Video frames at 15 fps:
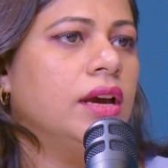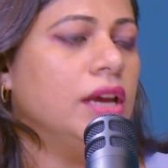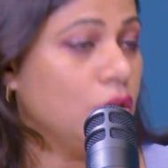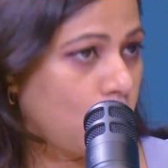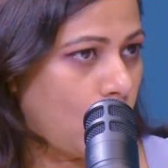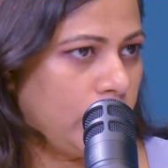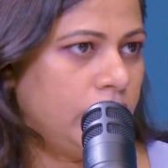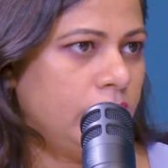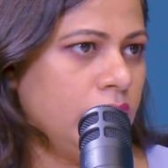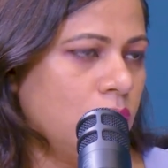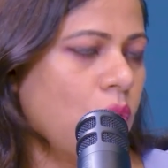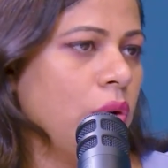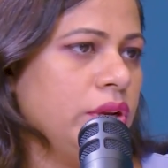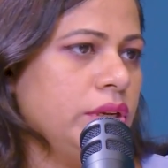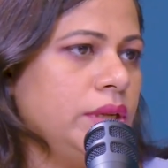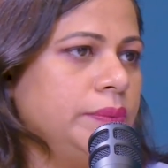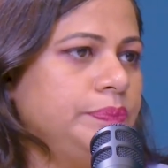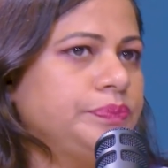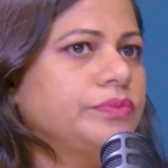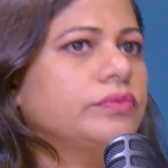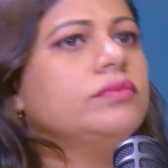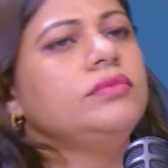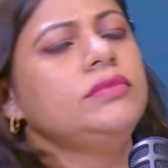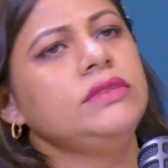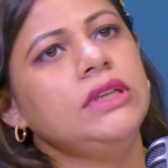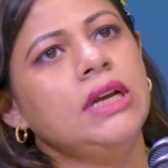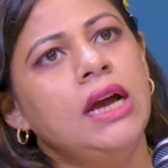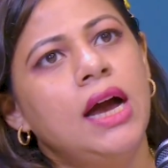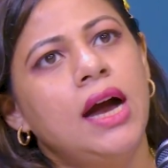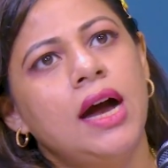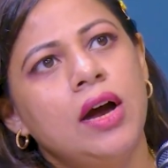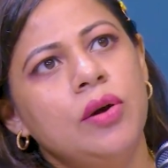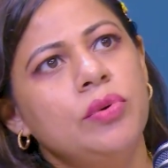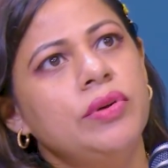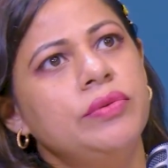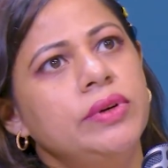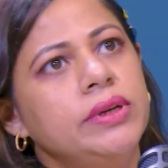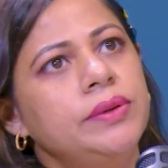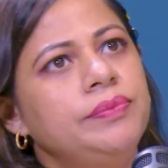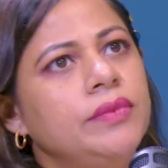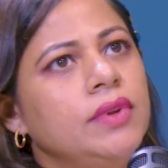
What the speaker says: equality. However,